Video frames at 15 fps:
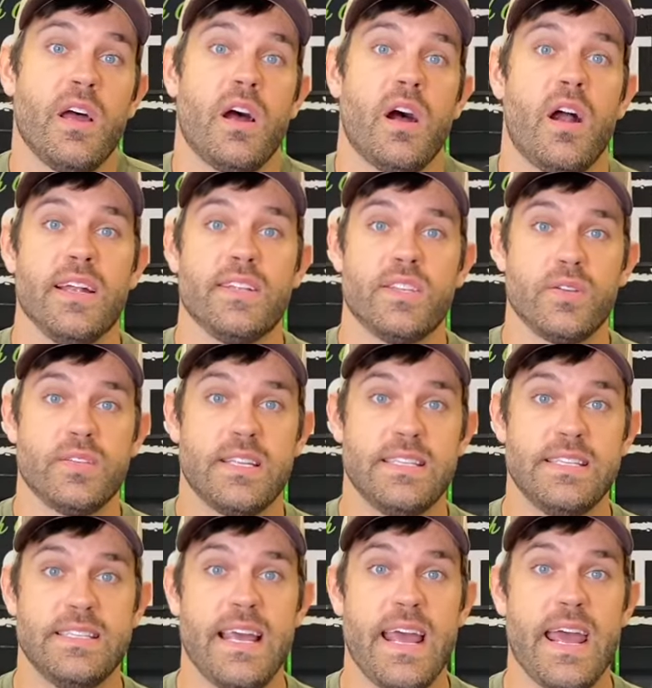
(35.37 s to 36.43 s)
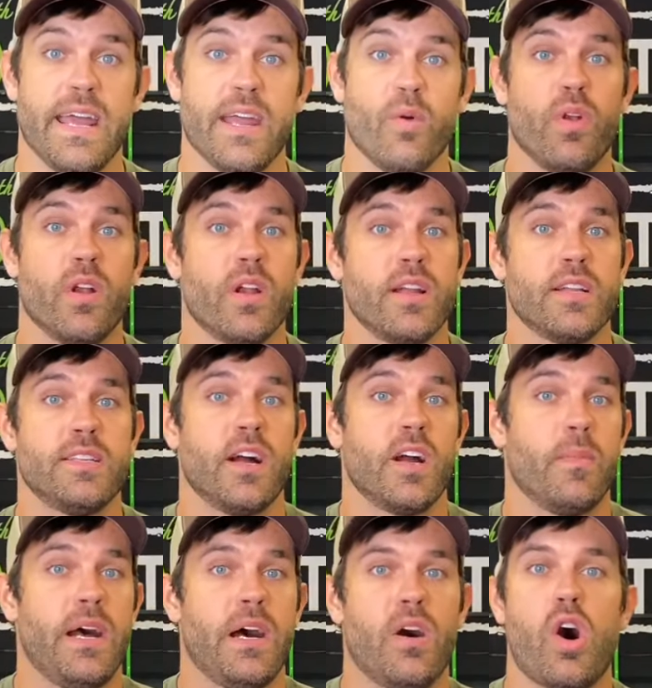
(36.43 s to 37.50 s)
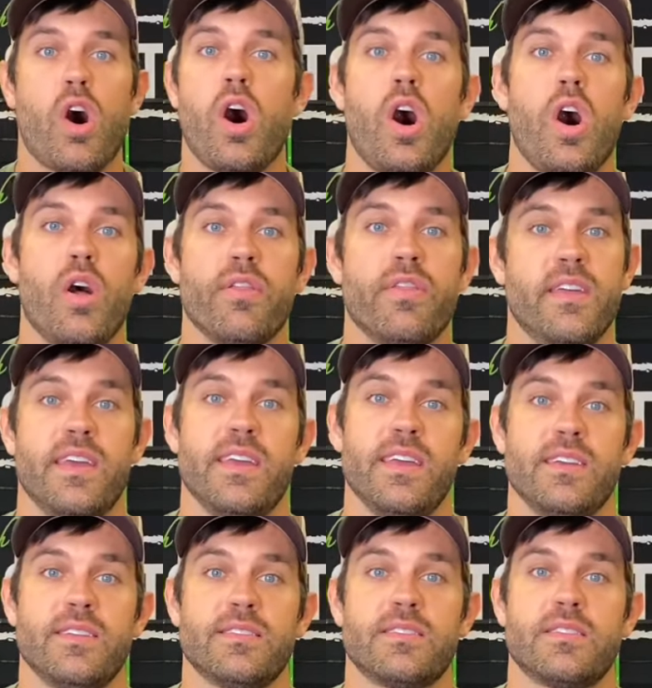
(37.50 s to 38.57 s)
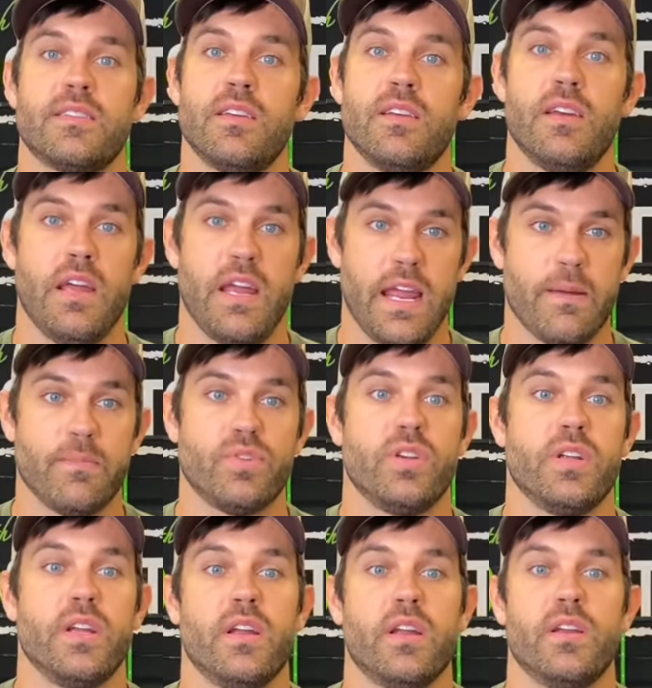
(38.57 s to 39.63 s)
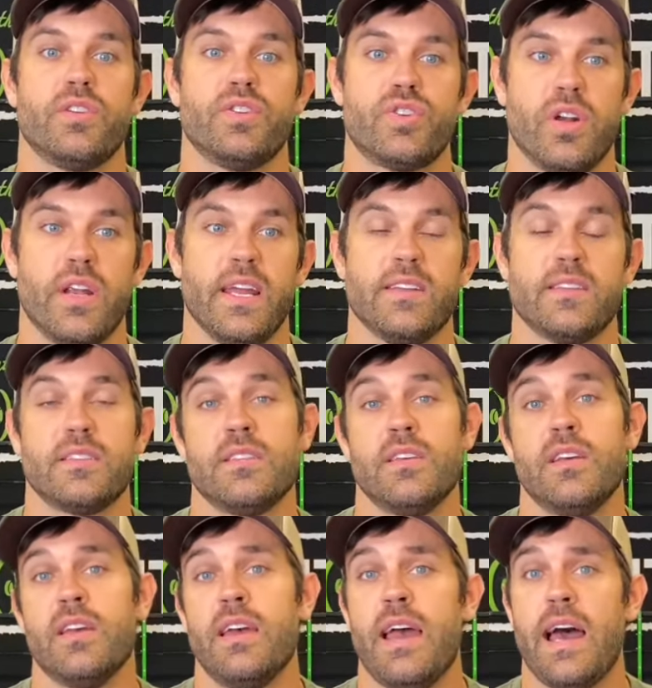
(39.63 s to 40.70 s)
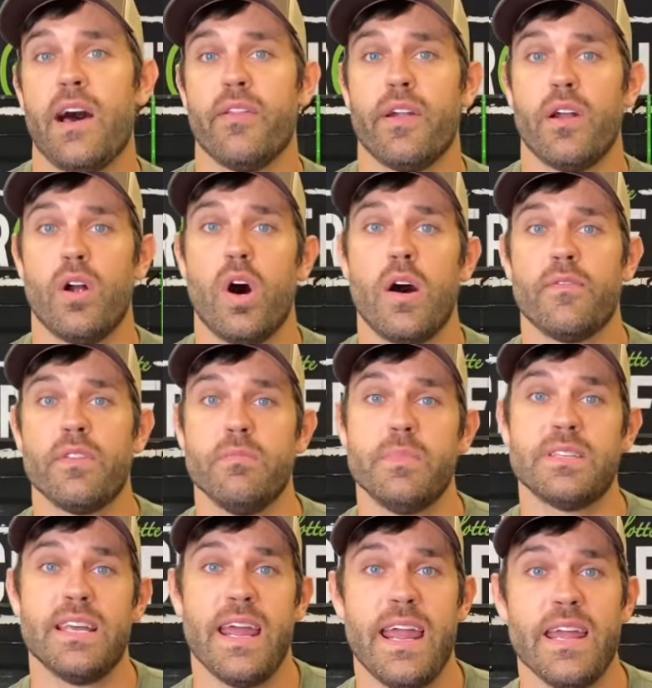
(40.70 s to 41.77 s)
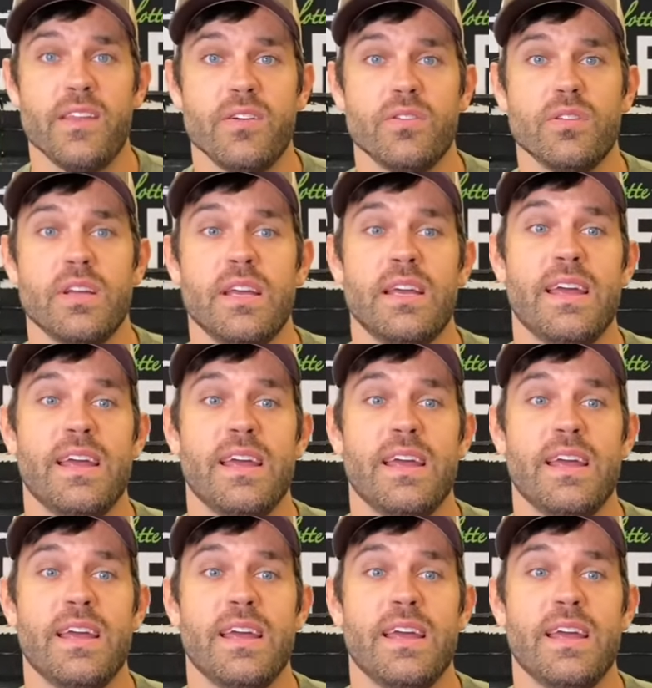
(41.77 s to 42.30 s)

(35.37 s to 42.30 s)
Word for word: All right, so today we're going to talk about all things hamstring strains, how they're often mishandled,